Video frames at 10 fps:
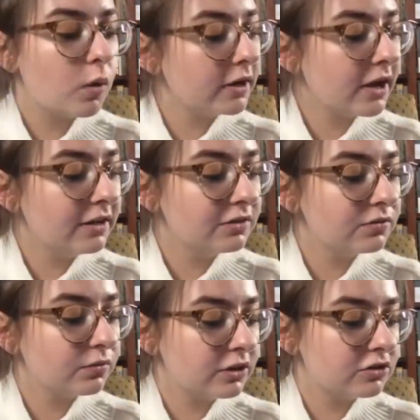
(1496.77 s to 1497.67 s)
kinds of
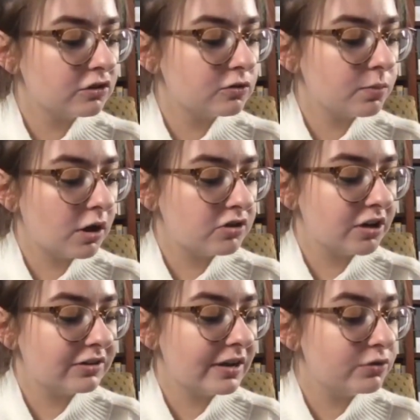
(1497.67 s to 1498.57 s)
research
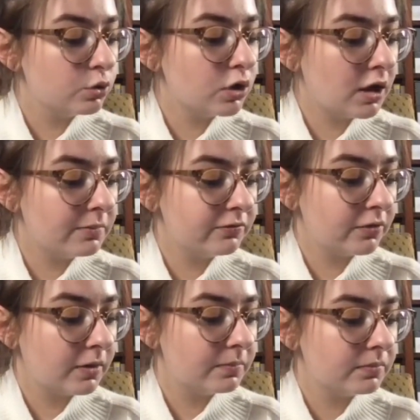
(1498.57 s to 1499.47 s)
projects have
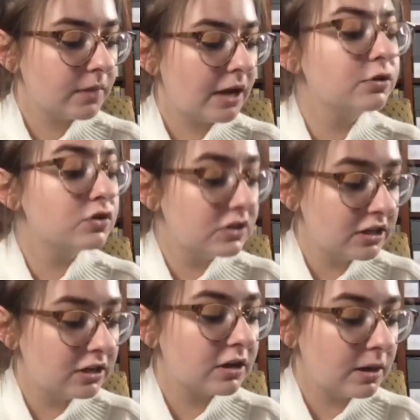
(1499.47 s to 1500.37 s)
you
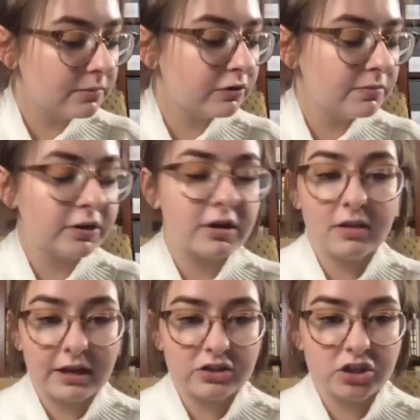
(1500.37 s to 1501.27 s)
seen come from the
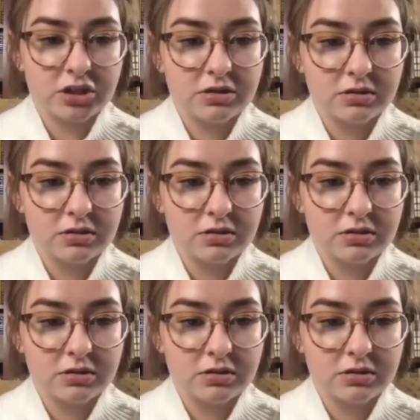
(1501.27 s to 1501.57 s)
collection?